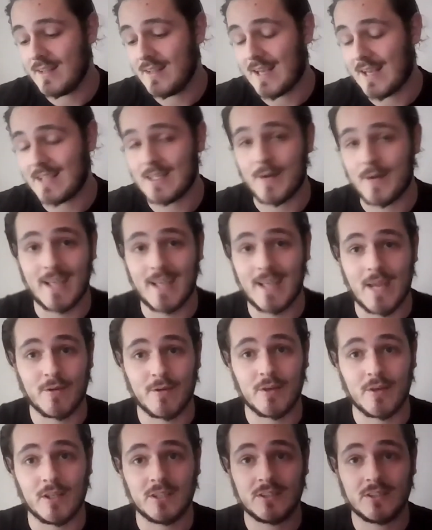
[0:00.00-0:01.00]
that's how I came
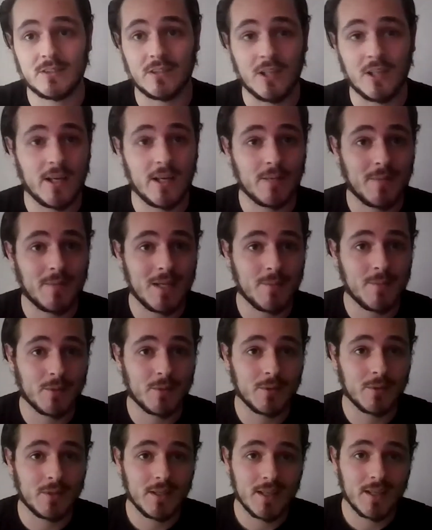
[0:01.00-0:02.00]
across Learning
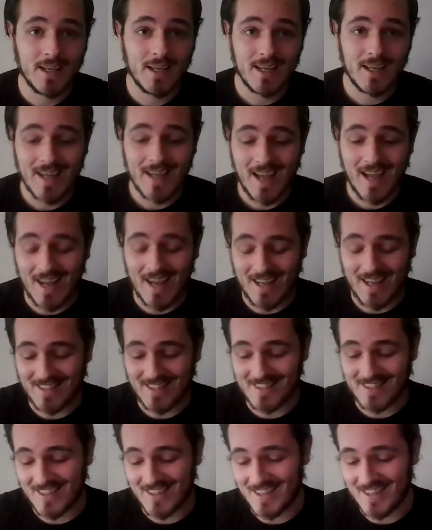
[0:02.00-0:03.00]
People.
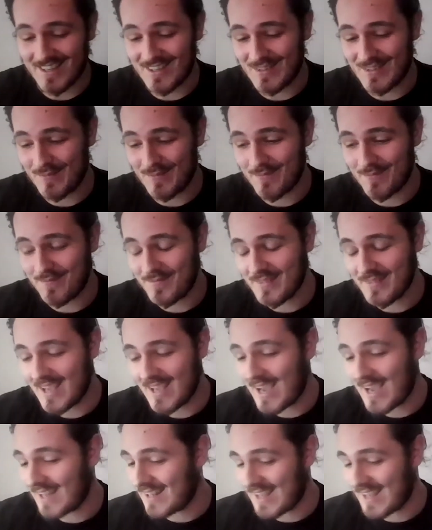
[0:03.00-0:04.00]
And
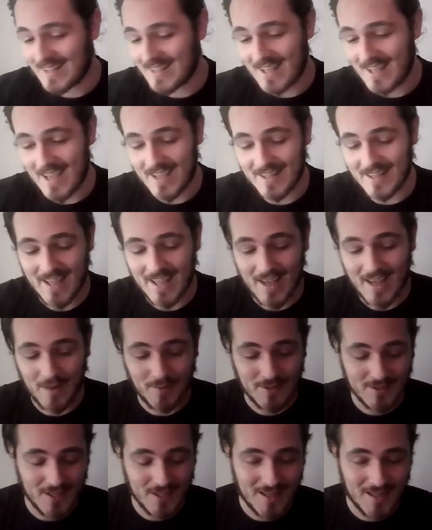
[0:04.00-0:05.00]
yeah, they
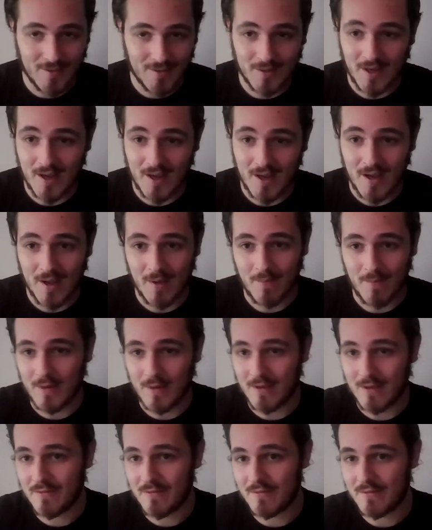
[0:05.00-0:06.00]
helped us out
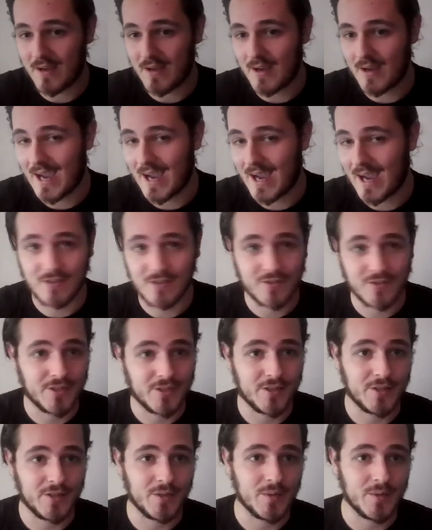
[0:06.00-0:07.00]
with
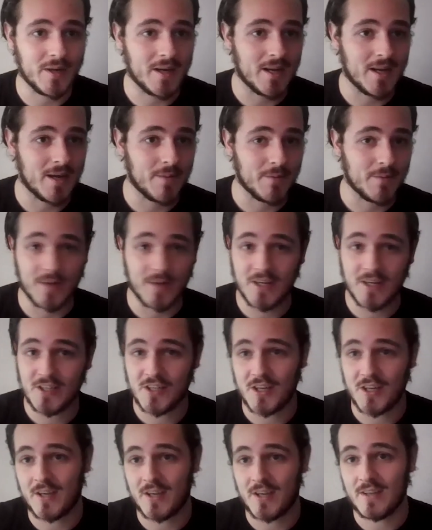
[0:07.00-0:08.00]
Andrew,
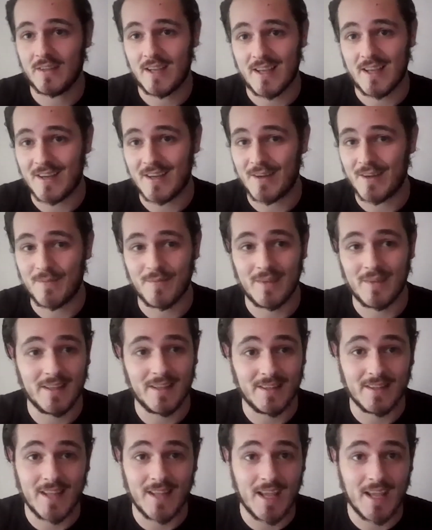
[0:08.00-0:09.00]
Marisha,
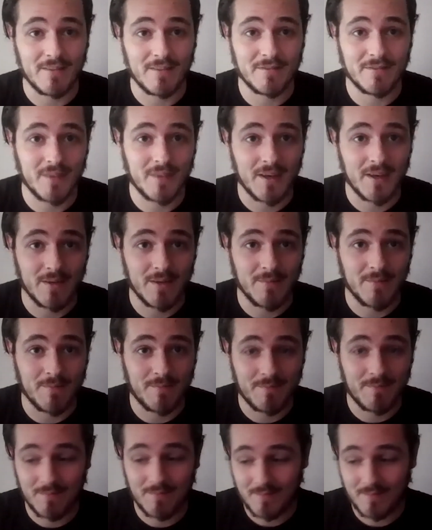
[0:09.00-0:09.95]
and they've helped